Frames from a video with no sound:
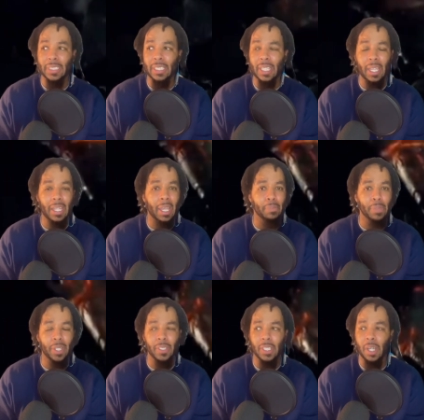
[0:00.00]
and
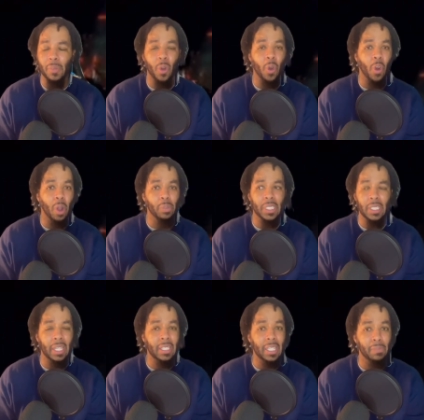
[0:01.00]
building up arms and
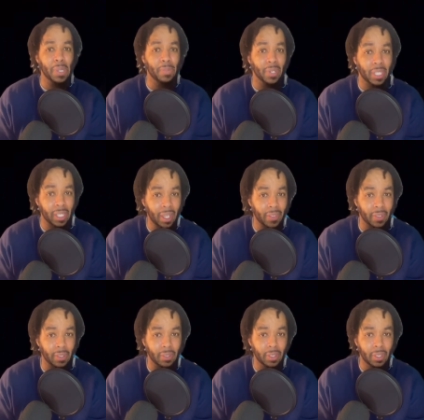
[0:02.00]
getting people
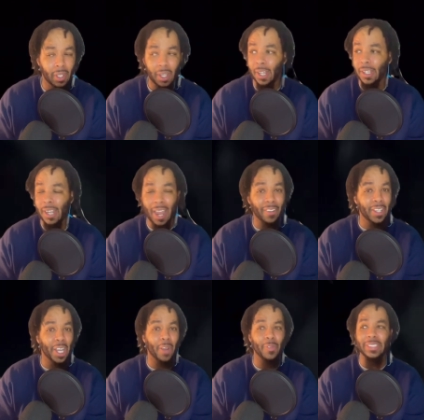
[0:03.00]
together.
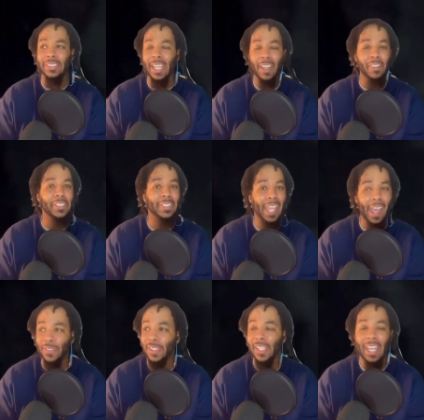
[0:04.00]
Anarion was down
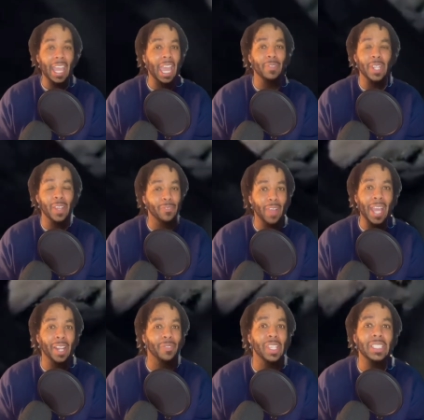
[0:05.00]
south having a
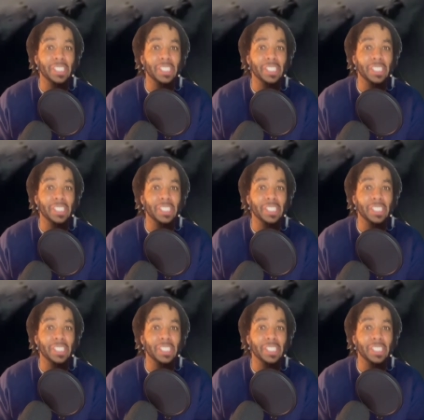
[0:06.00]
fight of his